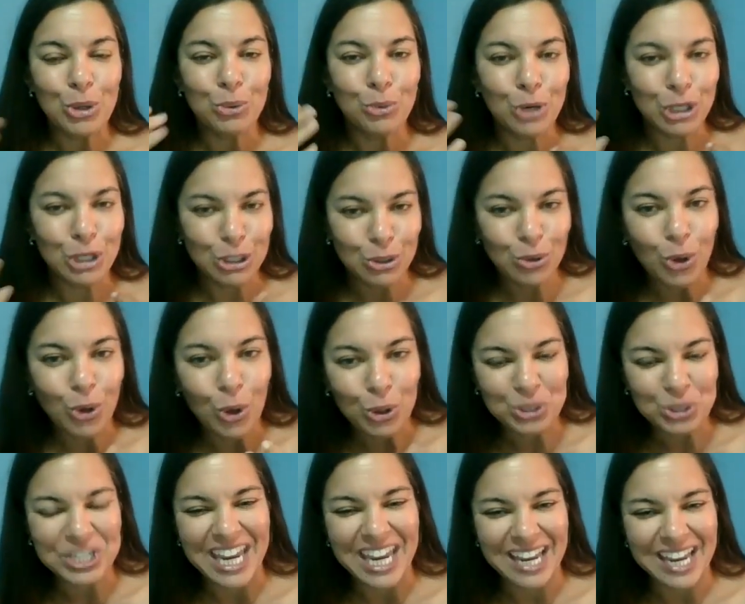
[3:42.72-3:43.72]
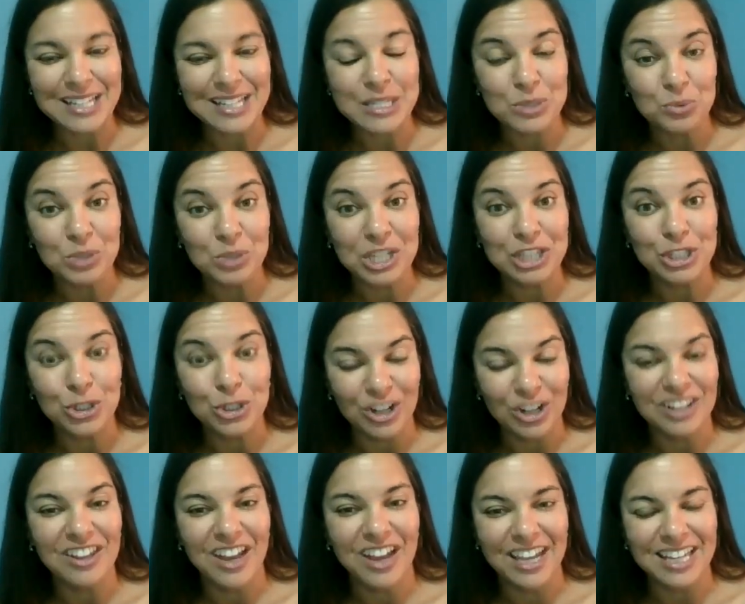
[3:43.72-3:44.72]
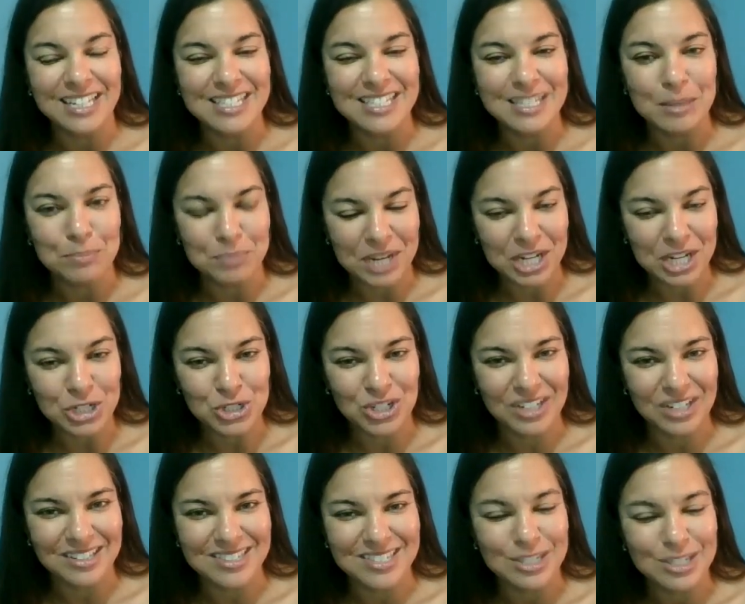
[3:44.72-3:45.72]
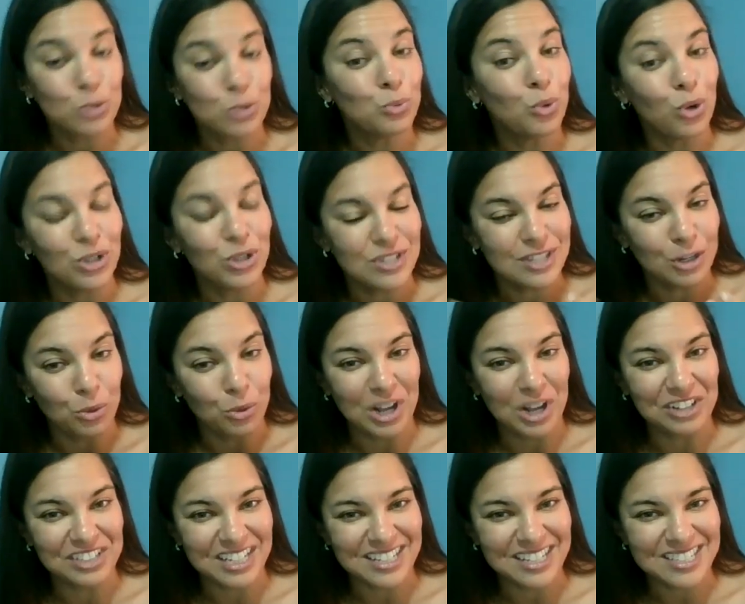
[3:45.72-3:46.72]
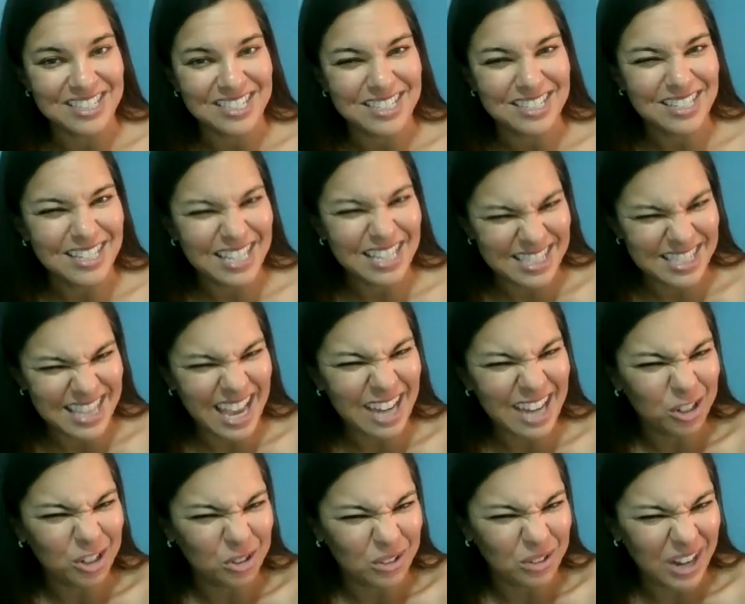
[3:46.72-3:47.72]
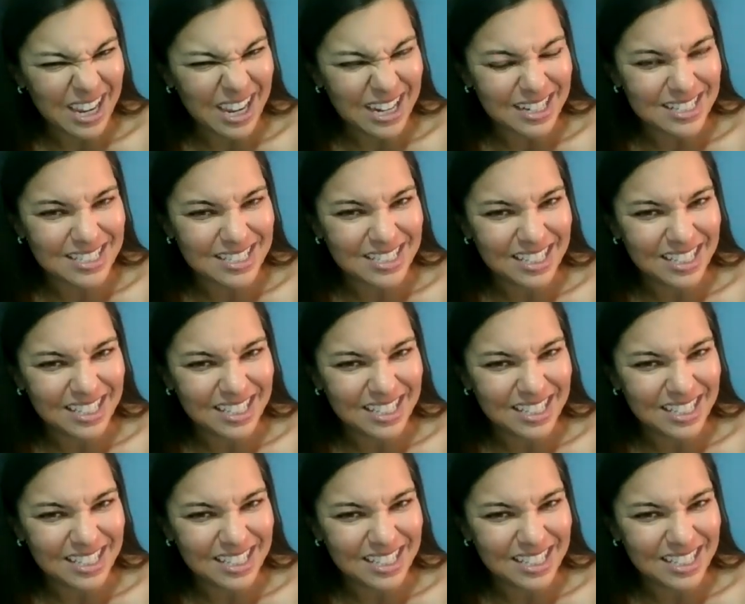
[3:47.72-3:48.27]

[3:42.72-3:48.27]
where you hold hands with your clients and patients towards their wellness. Is that correct?